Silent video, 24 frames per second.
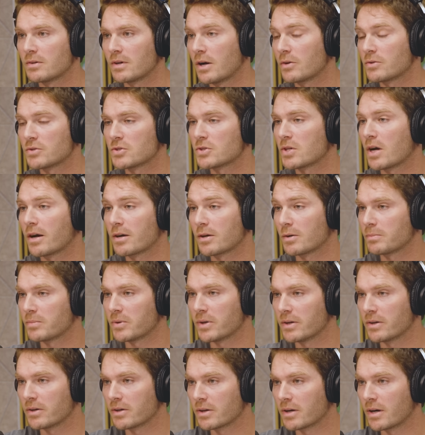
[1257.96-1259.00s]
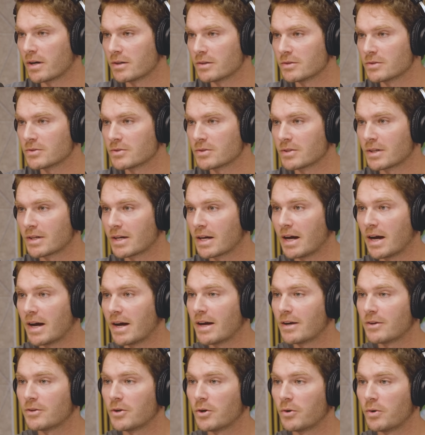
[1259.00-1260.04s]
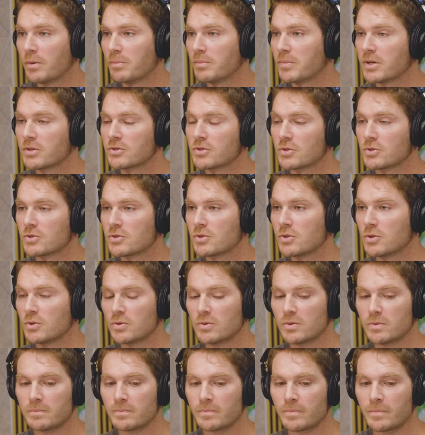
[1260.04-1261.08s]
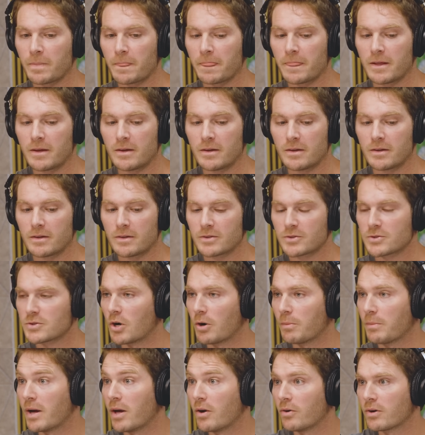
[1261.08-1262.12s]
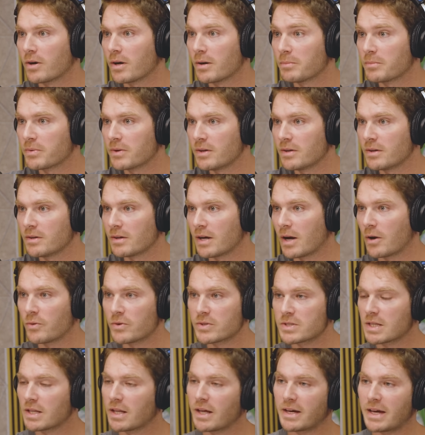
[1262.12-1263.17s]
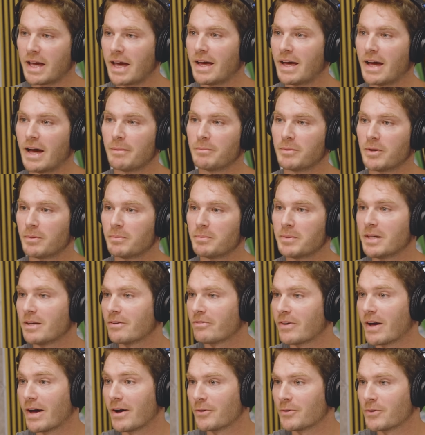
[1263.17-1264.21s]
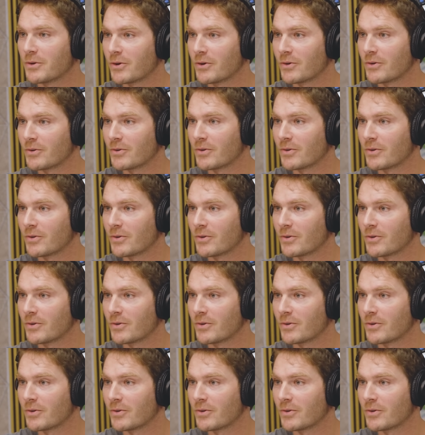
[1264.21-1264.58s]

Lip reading: I was a soccer player in college. So I had no ambitions to start my own company. I wasn't like, hey, I'm going to be a founder.